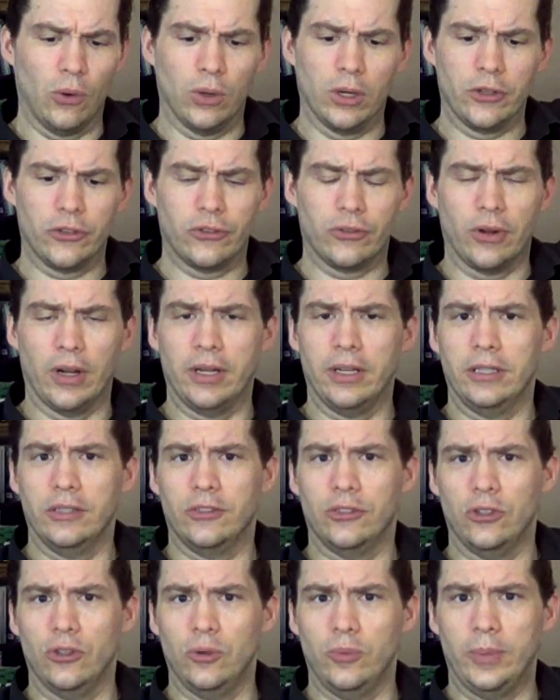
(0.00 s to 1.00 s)
Korra's training
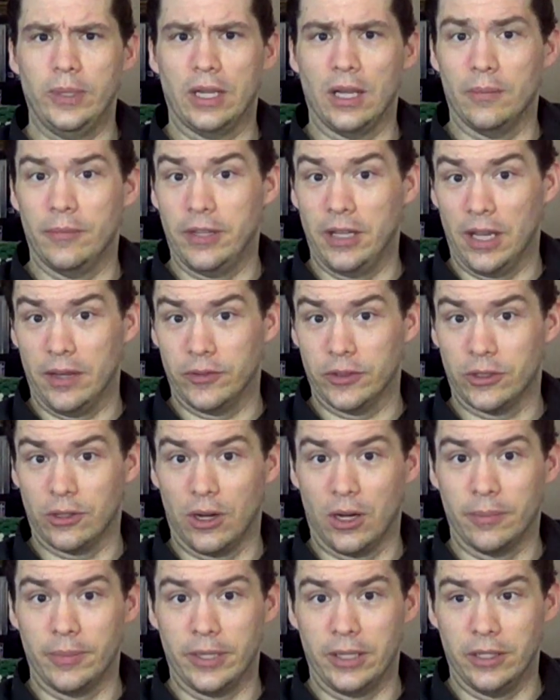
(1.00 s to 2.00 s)
to become the
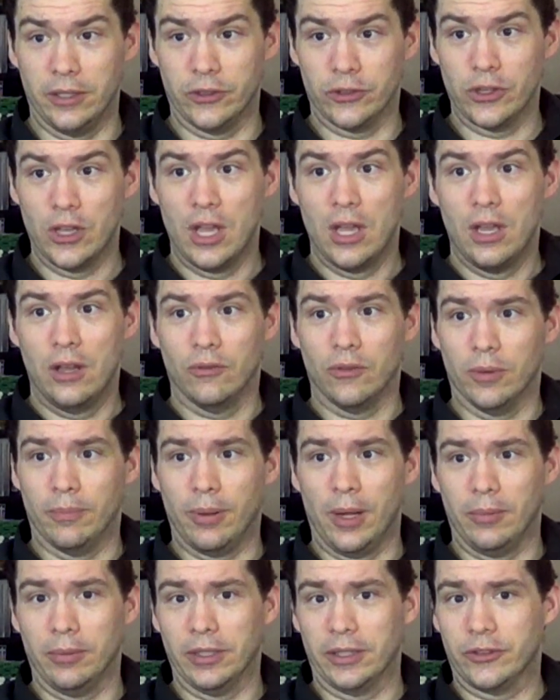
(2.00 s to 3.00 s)
Avatar because
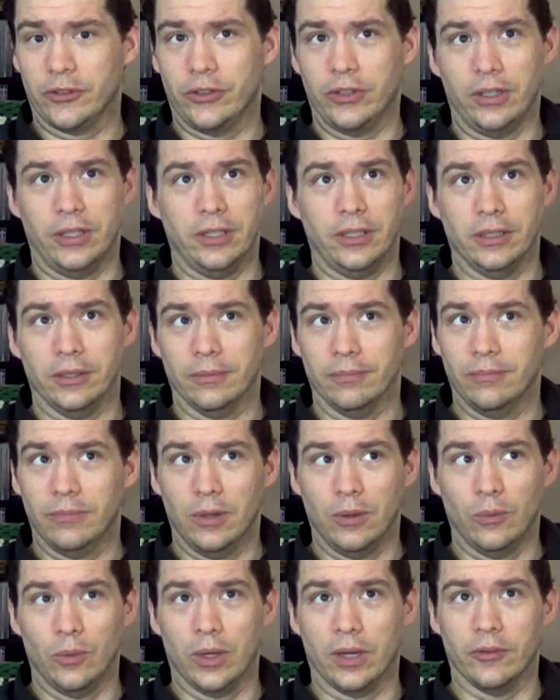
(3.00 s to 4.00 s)
Republic City, or
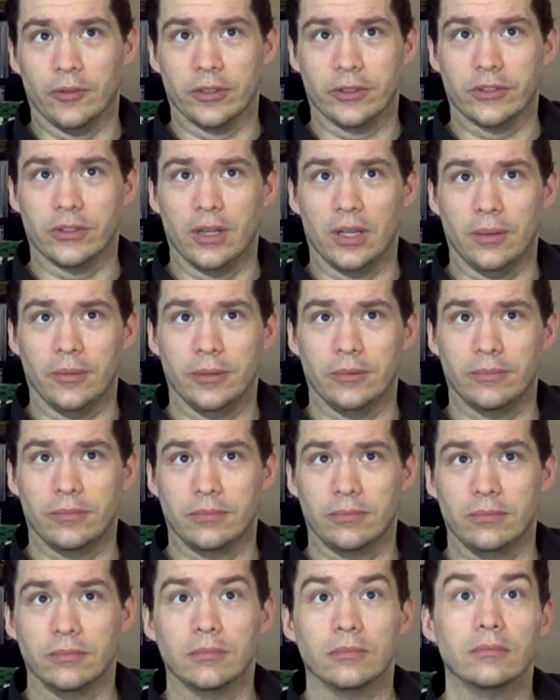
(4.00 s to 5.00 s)
whatever its name is.
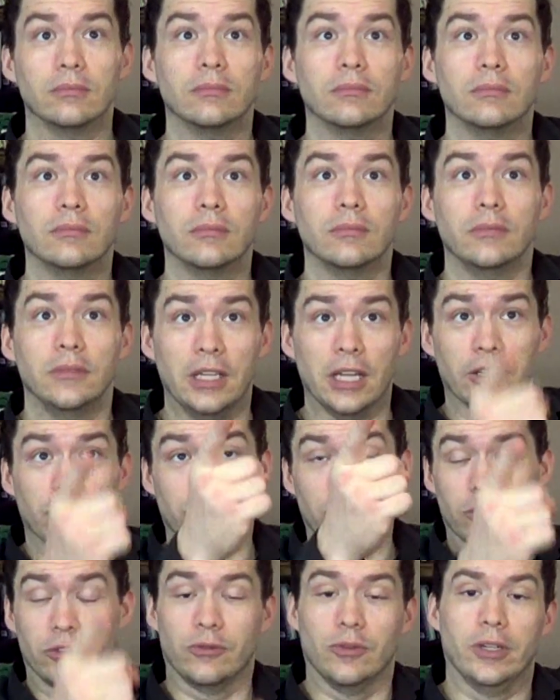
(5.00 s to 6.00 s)

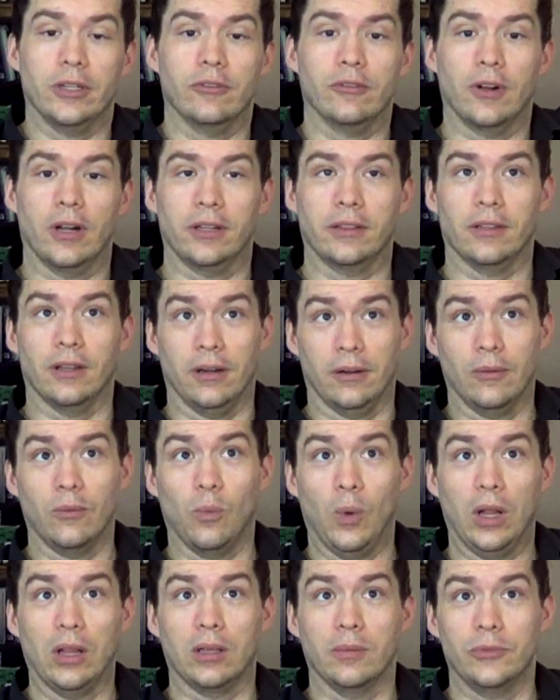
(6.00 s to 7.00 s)
Yes, it's written right there.
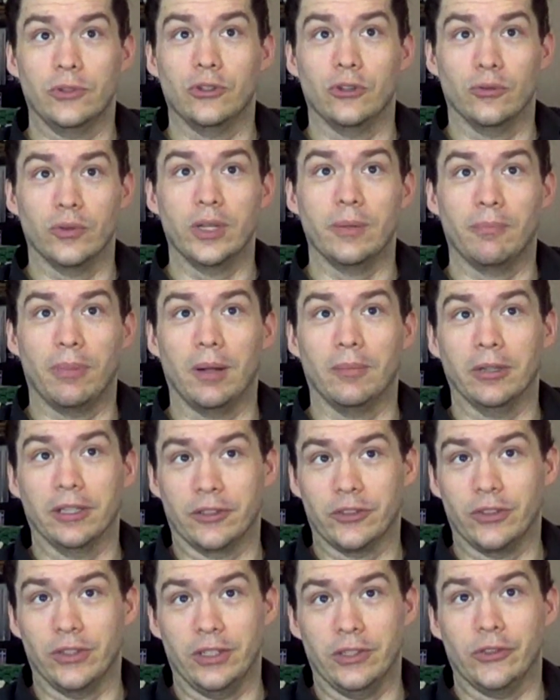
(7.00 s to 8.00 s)
Welcome to
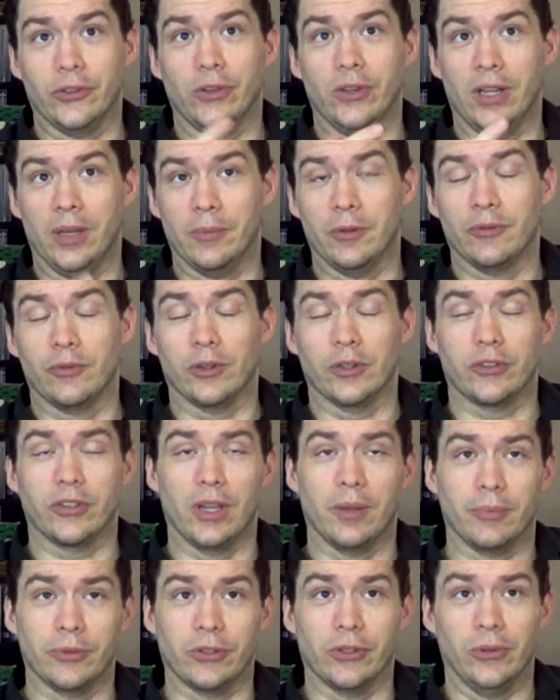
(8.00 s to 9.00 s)
Republic City is the name of the first
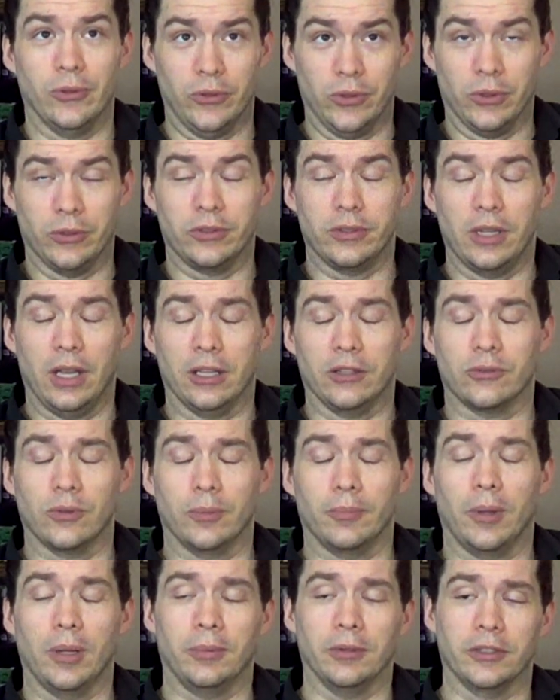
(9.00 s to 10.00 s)
episode, so it's
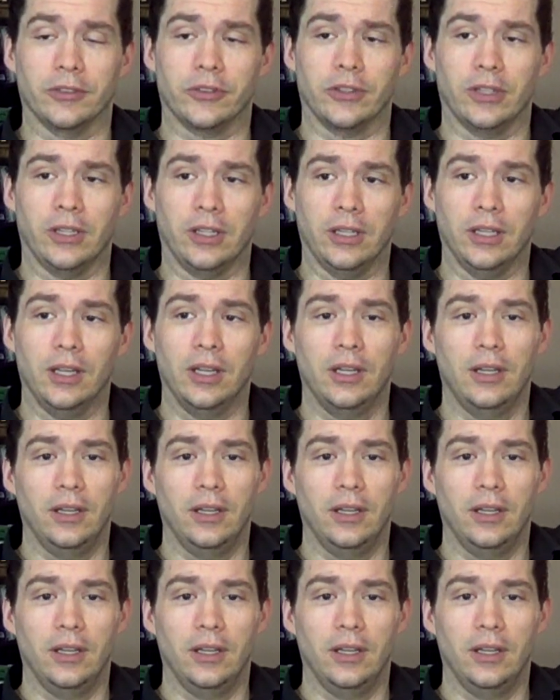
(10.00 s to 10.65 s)
Republic City.